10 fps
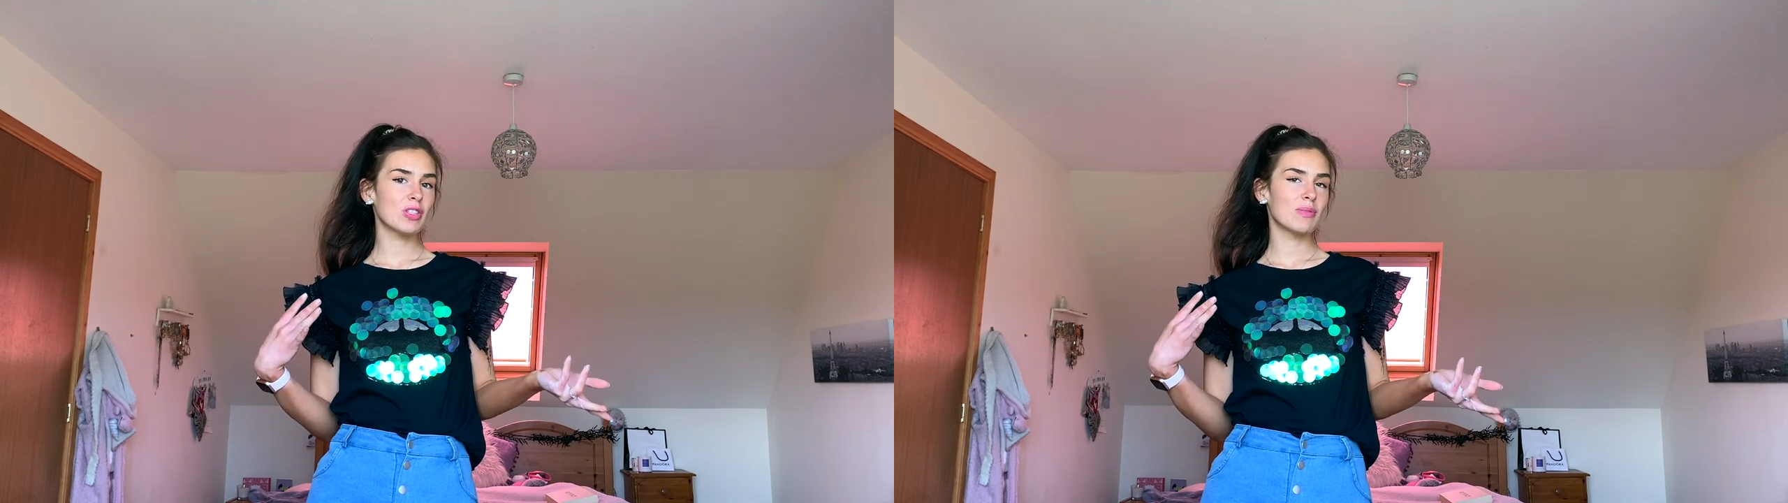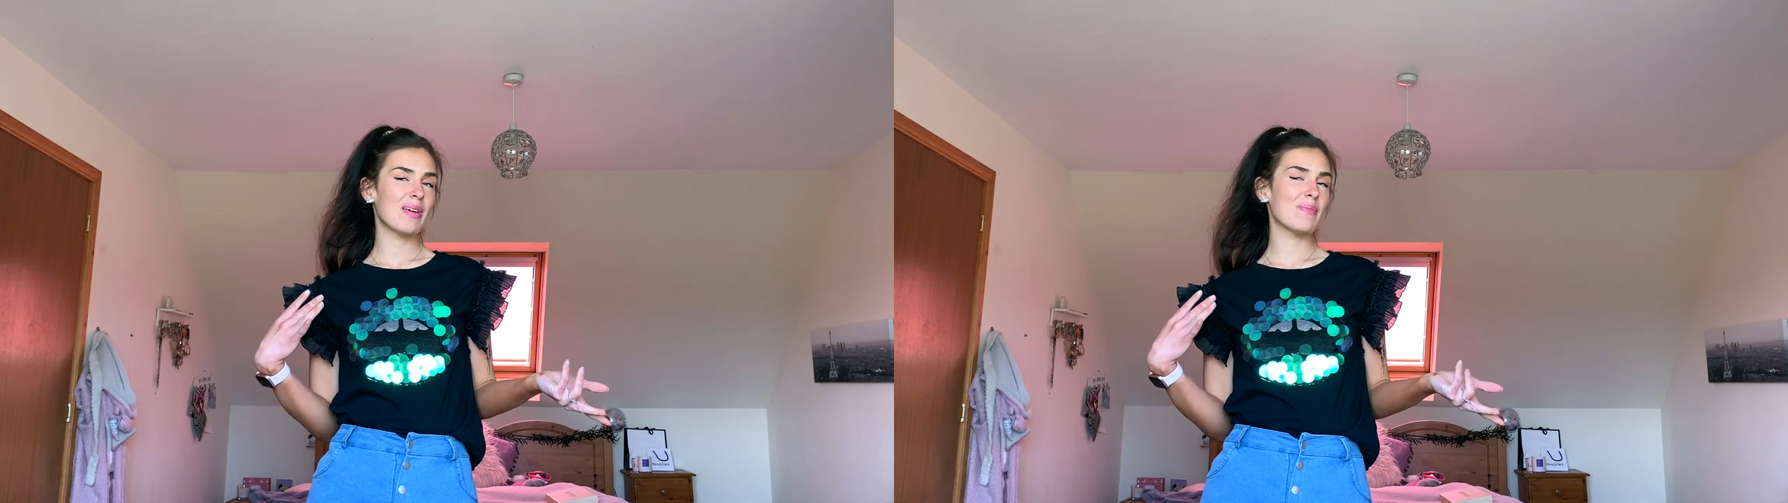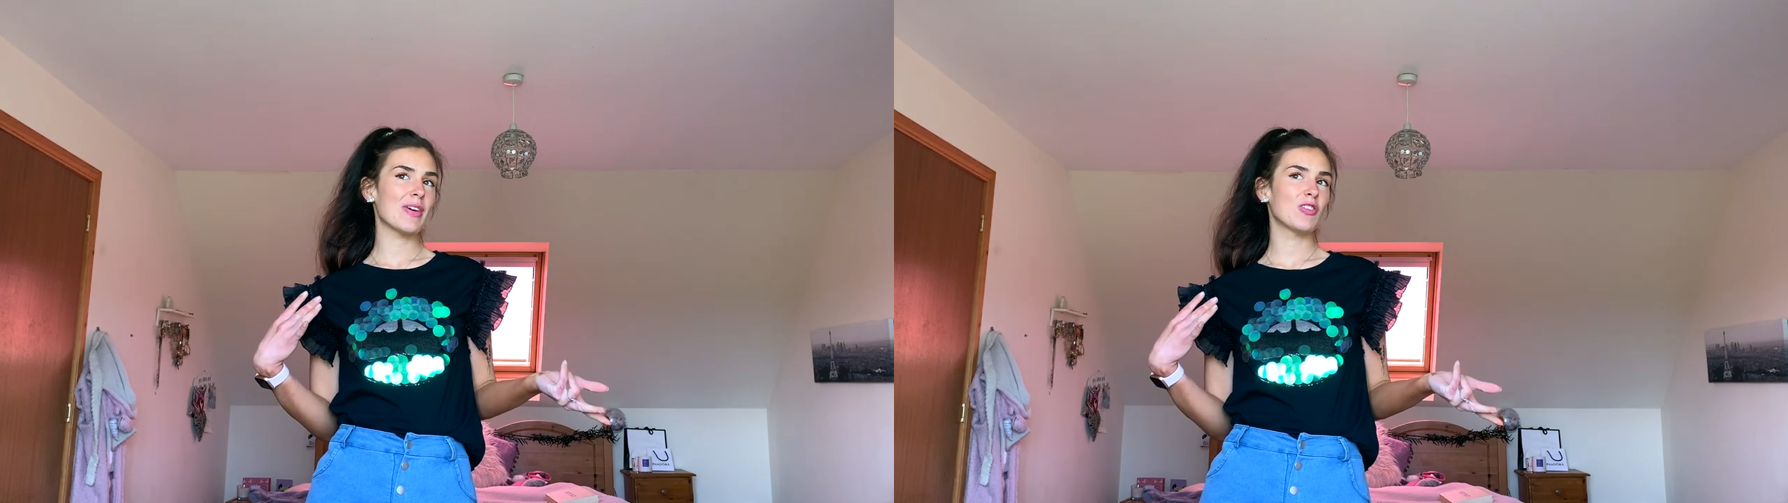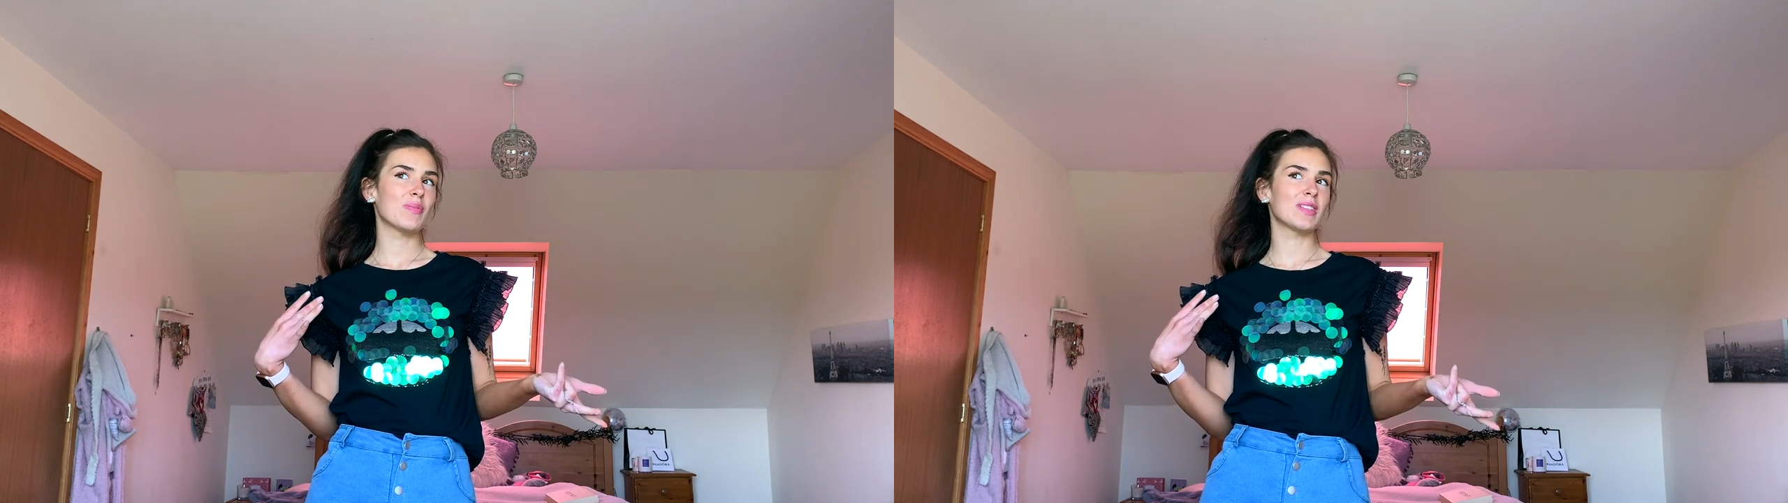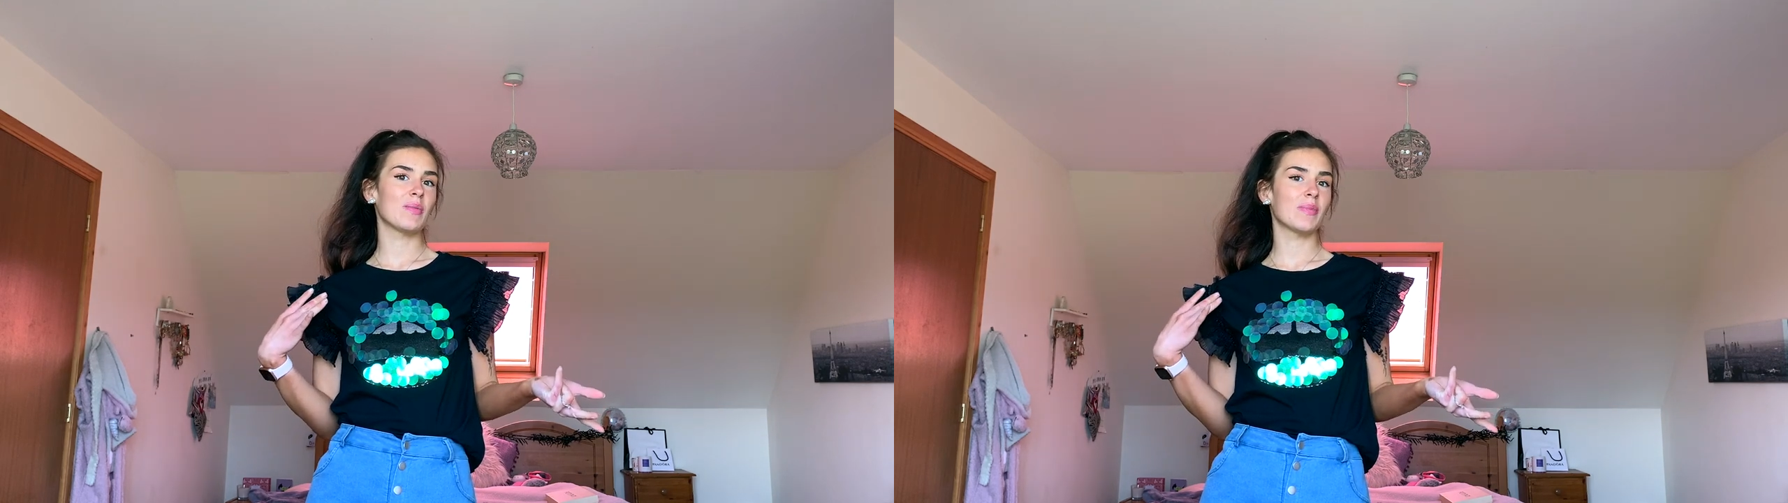so maybe it'd
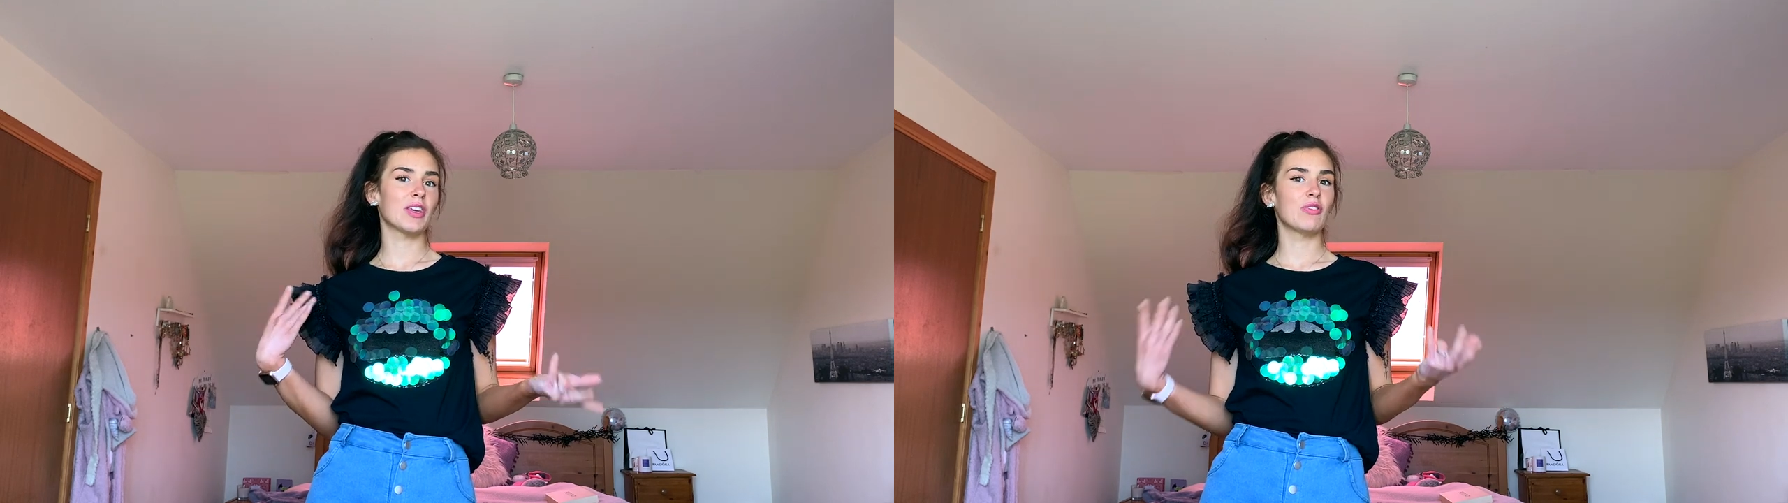be something